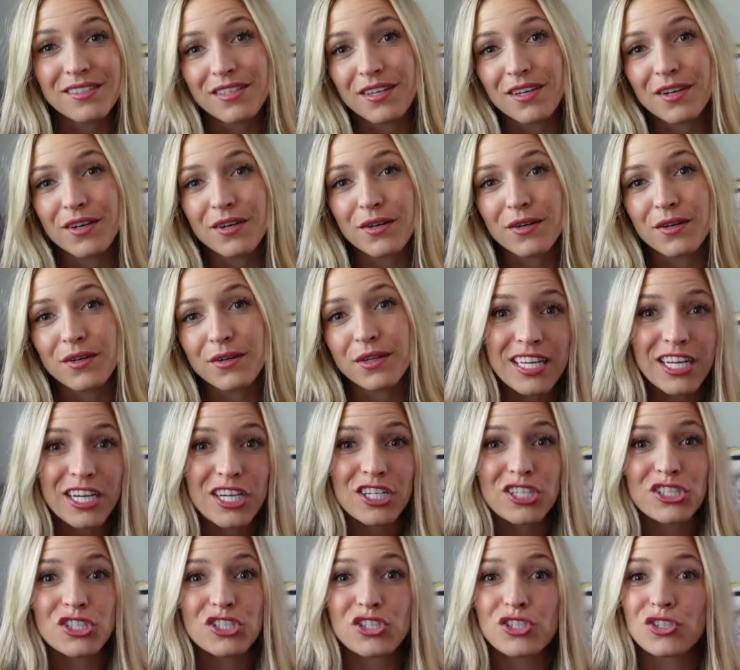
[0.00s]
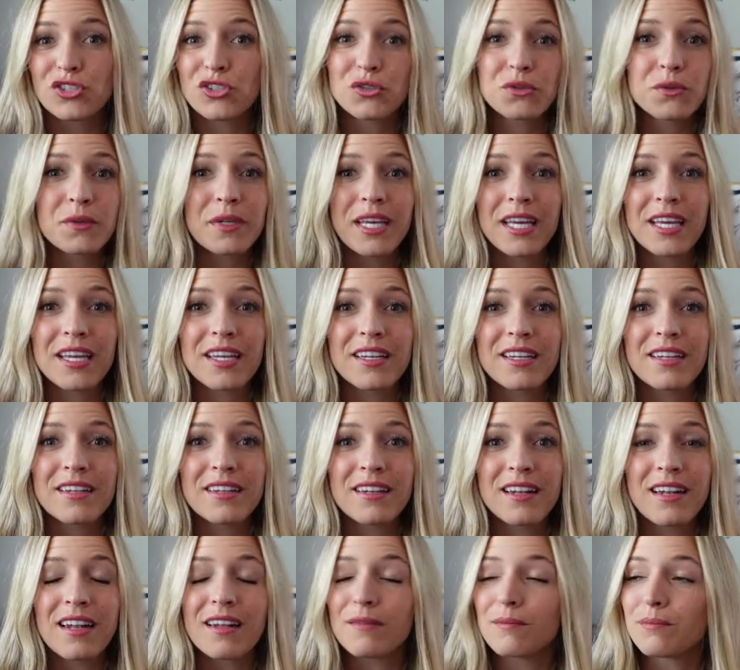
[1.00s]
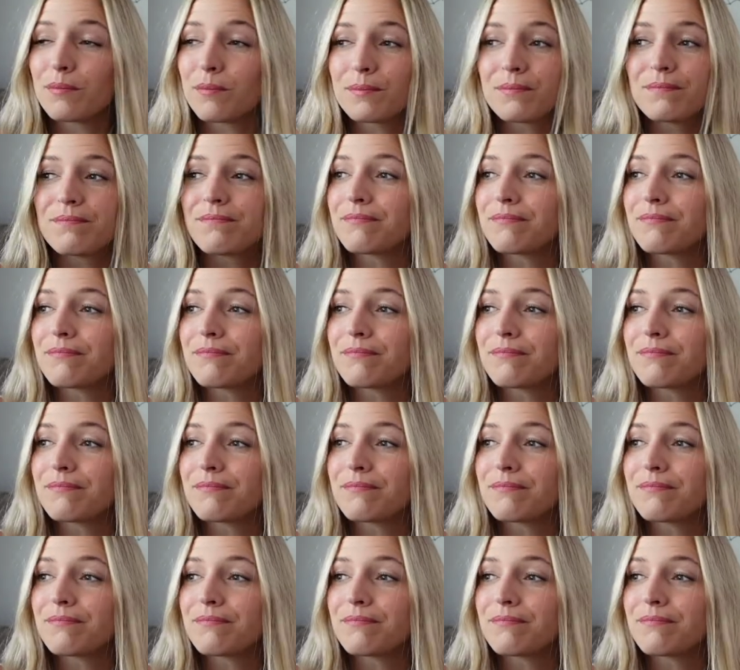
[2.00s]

so they're screwing in